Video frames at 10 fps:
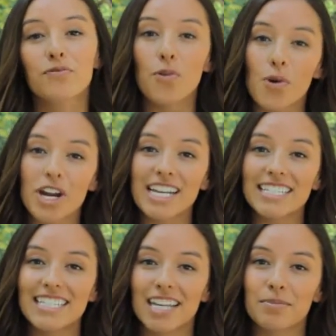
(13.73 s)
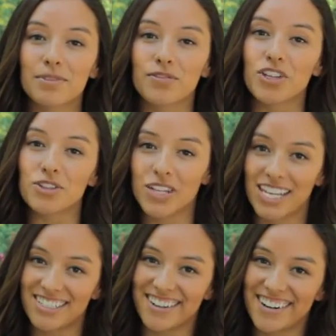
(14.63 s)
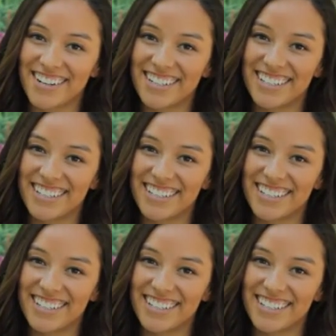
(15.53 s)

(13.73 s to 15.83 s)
4 easy tips for you to get started.